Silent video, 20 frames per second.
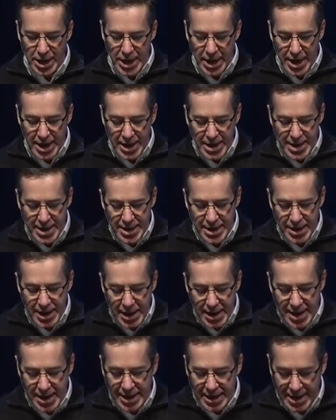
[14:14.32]
And he,
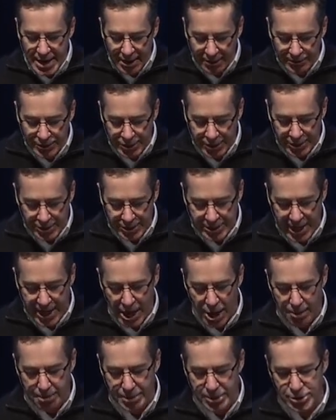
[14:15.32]
he gives us that
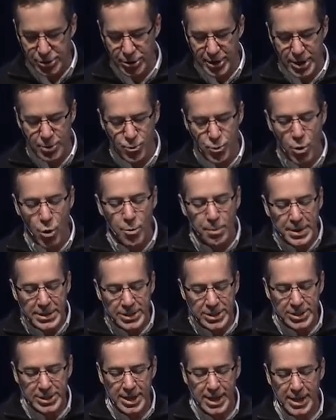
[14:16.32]
opportunity.
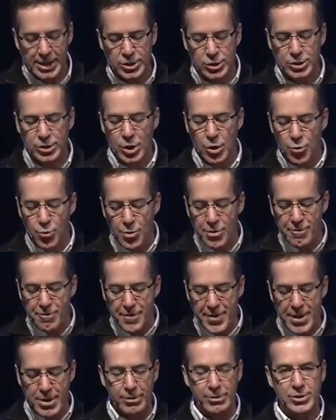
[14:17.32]
Romans 6
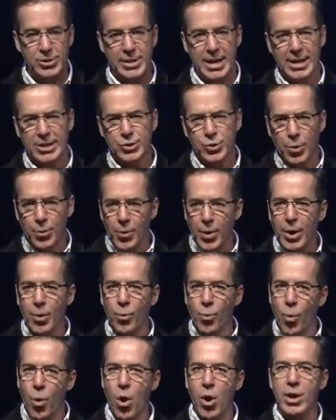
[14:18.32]
reveals that. So I want to
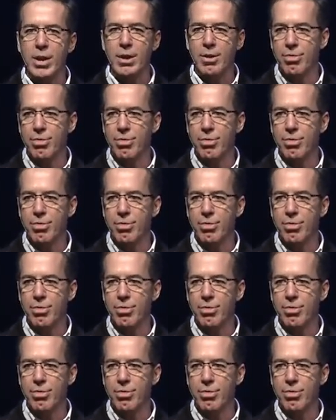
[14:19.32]
walk